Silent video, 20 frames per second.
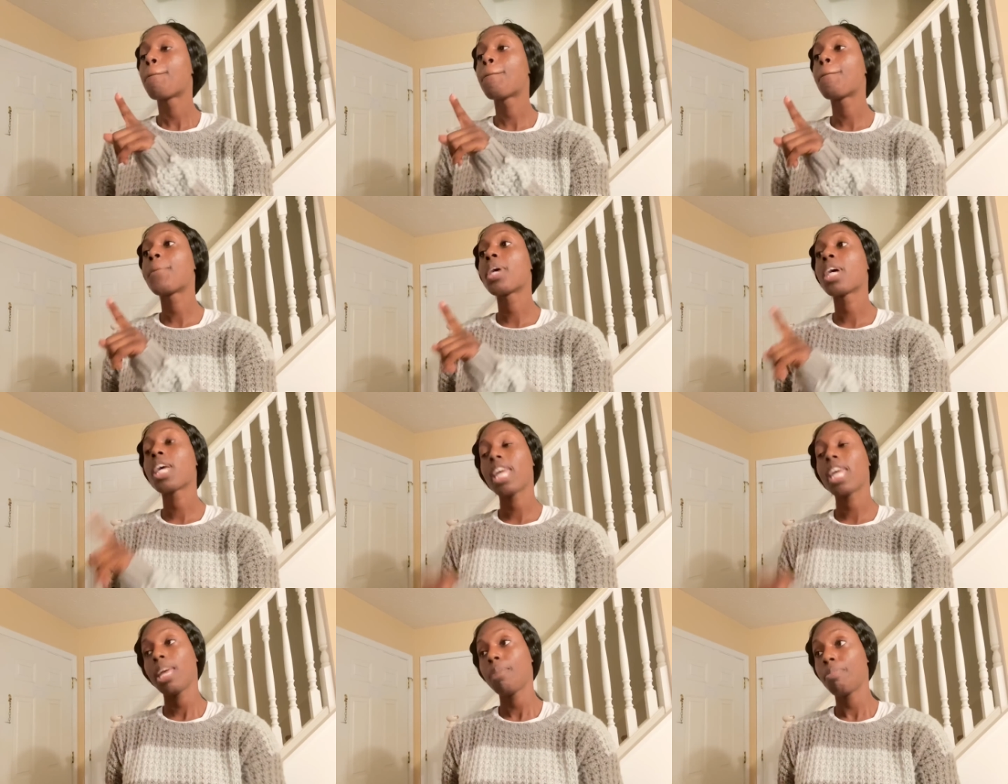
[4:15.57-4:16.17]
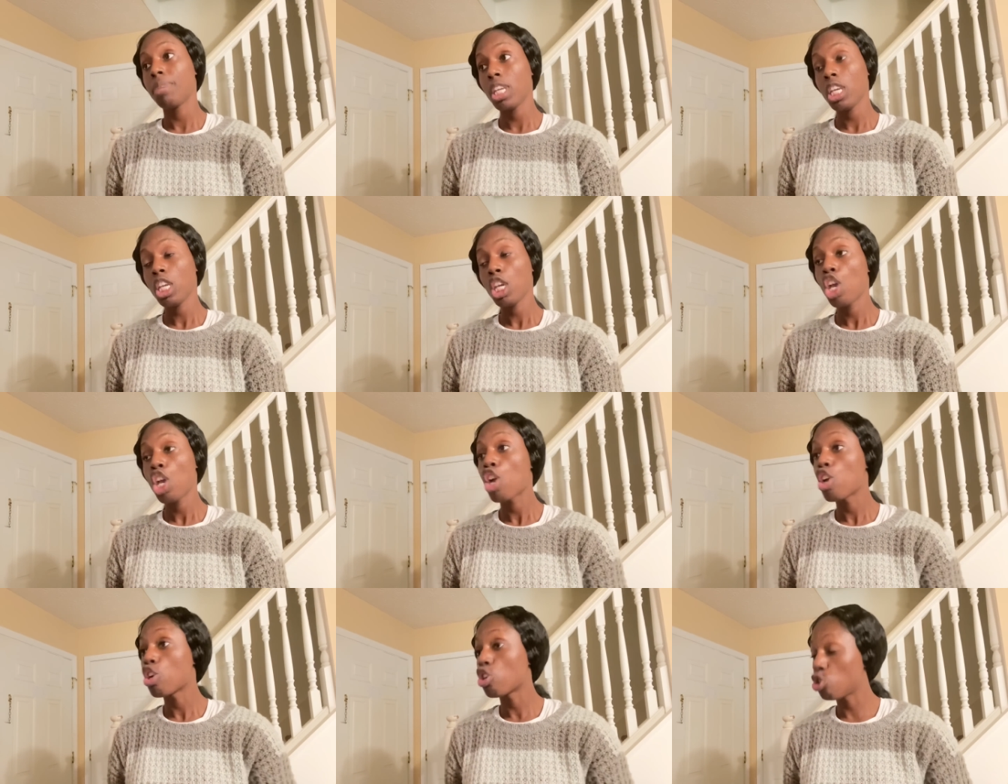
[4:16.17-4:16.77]
But Ebony,
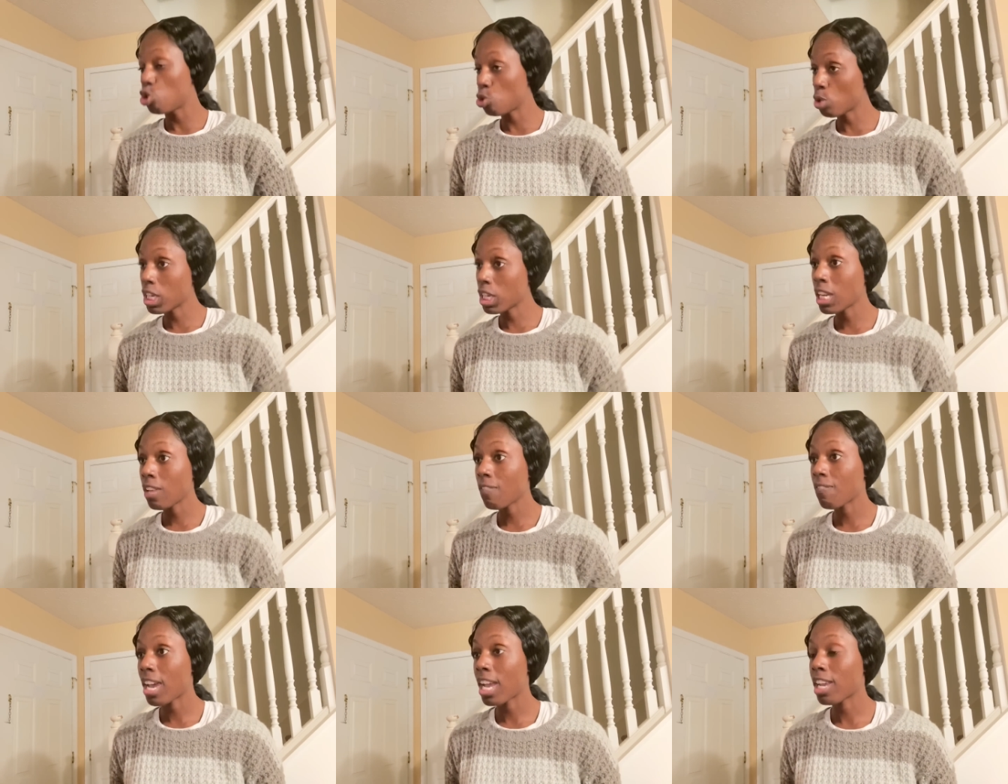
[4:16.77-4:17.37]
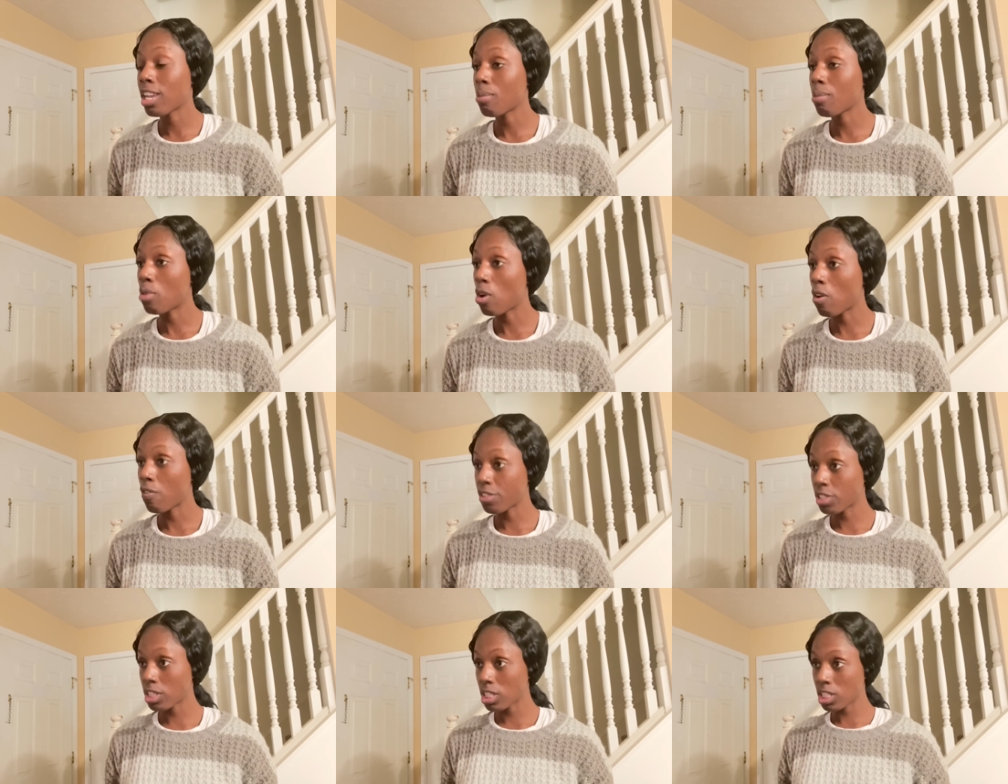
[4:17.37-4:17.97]
you can invite him
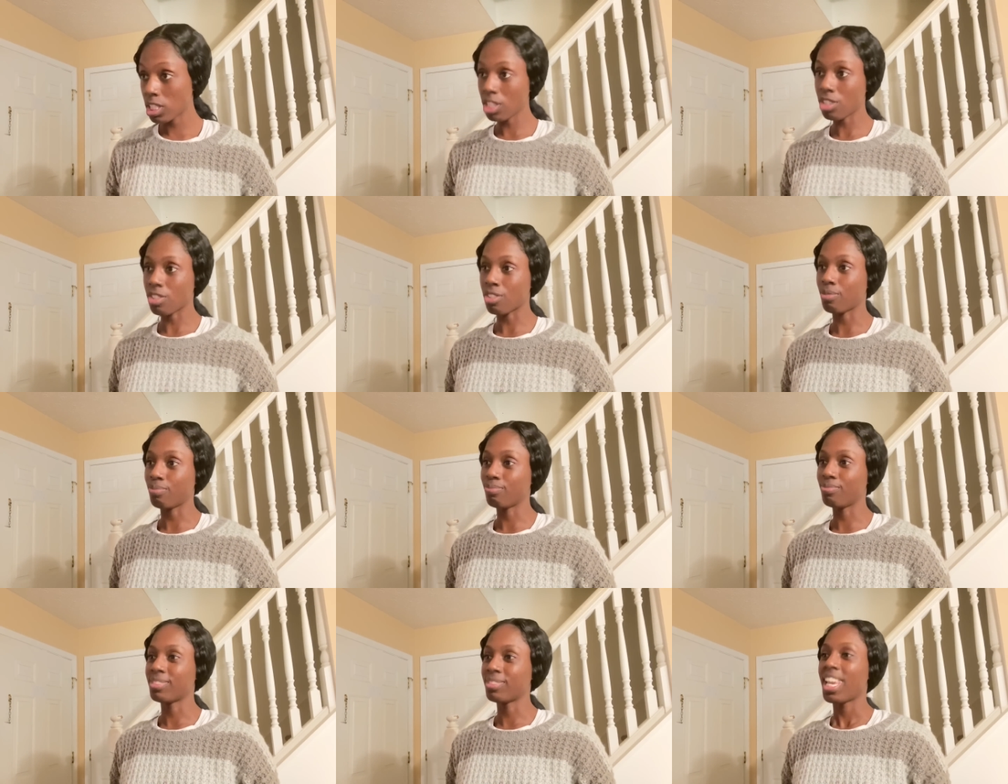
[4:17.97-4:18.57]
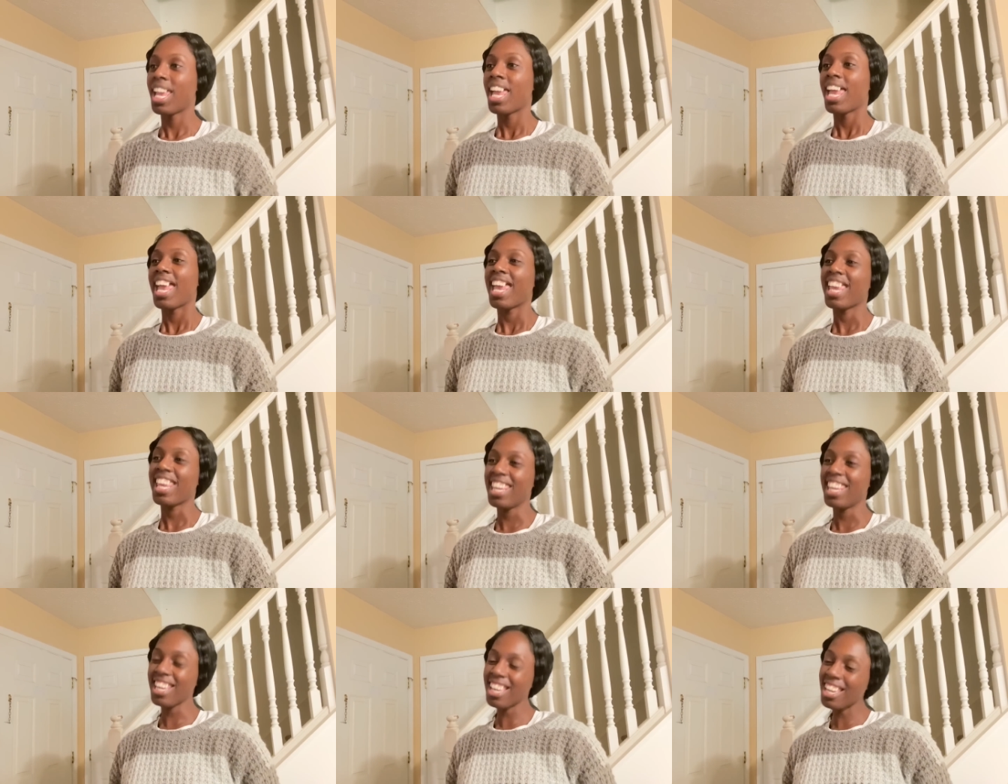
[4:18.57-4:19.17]
over to dinner and
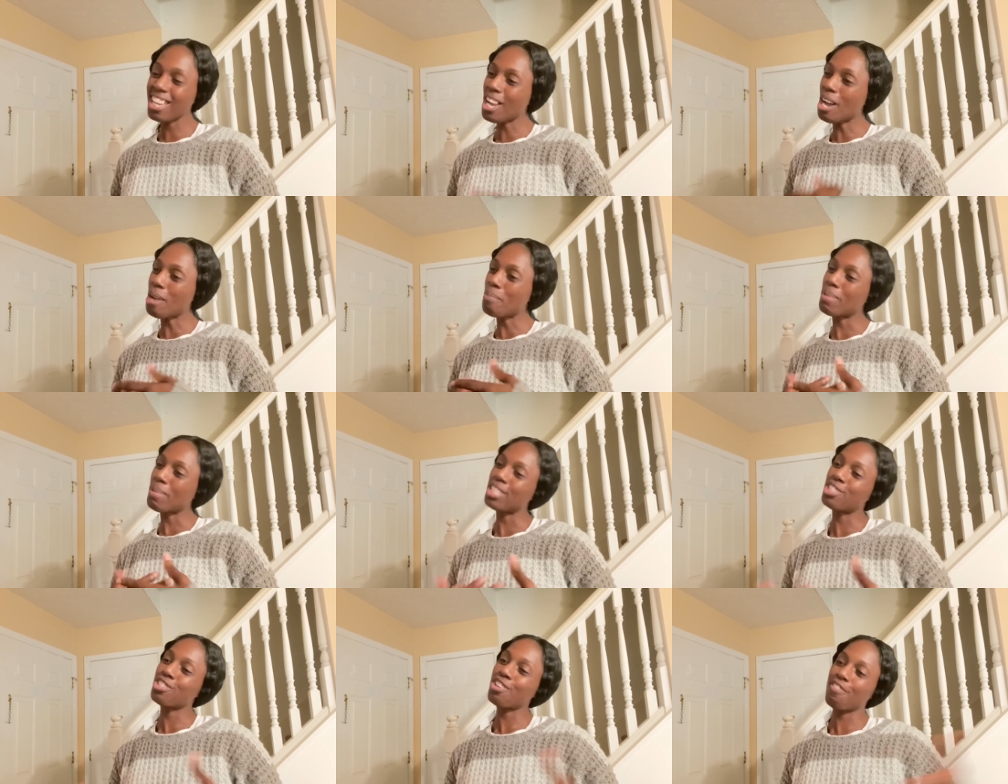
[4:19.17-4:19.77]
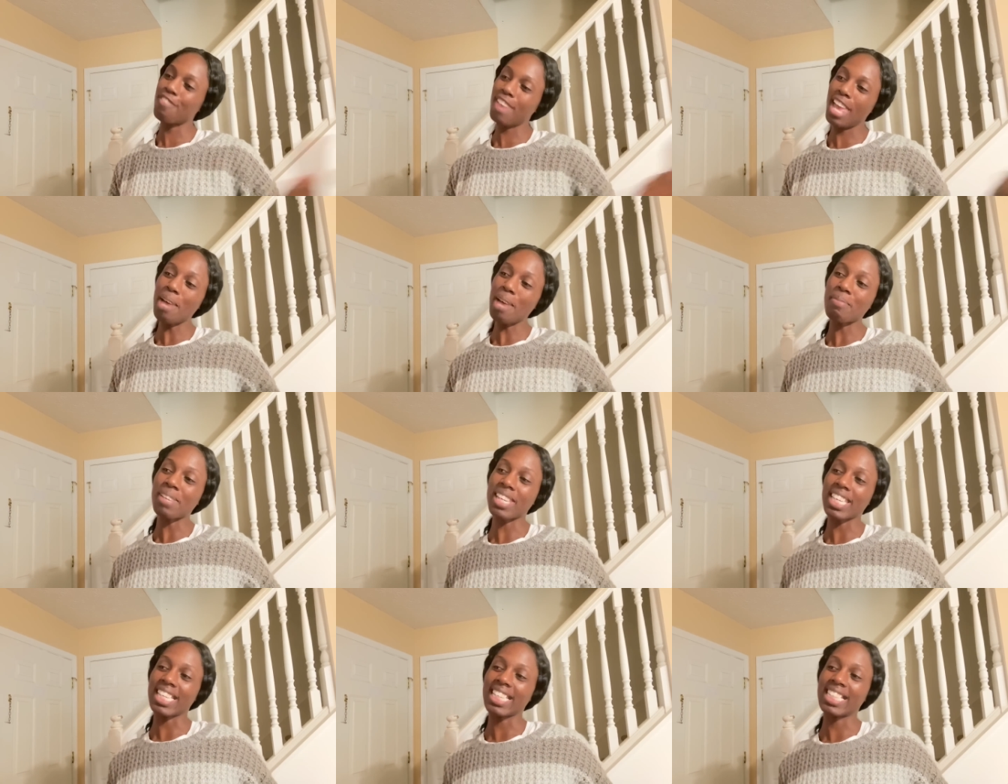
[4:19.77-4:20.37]
he can come meet your
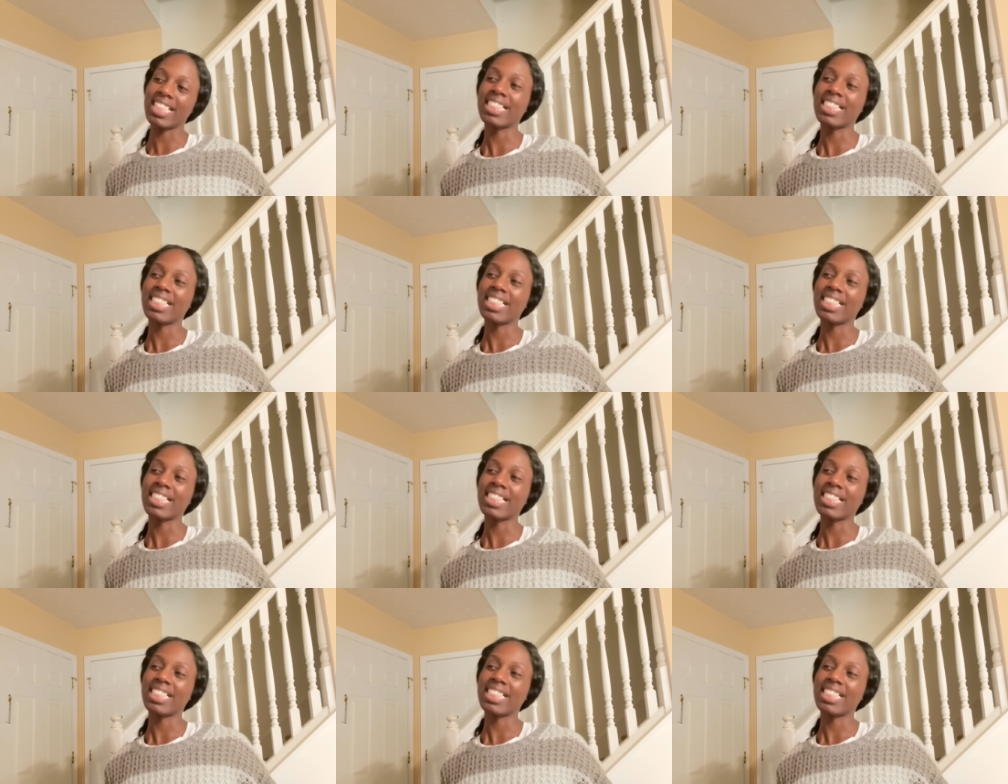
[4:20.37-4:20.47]
family.